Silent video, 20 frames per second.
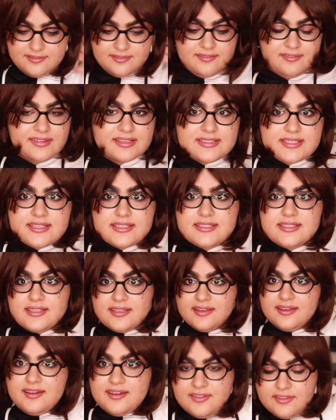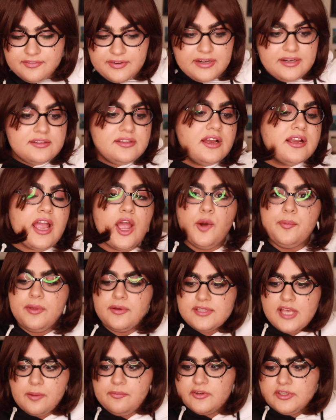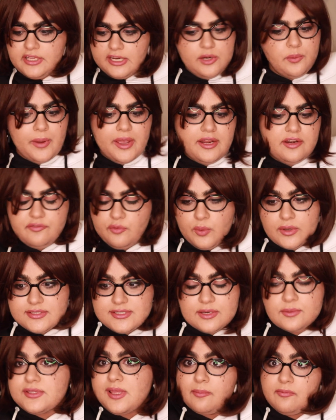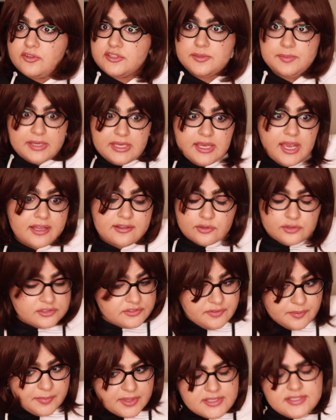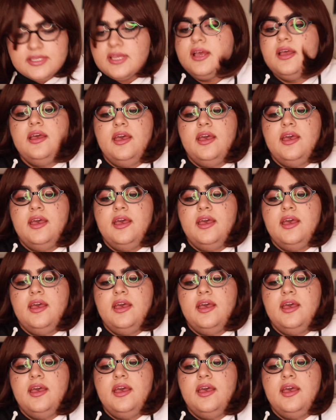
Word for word: This is the final look. I hope that was helpful anyway. And if it wasn't, it was helpful to me. I learned from this.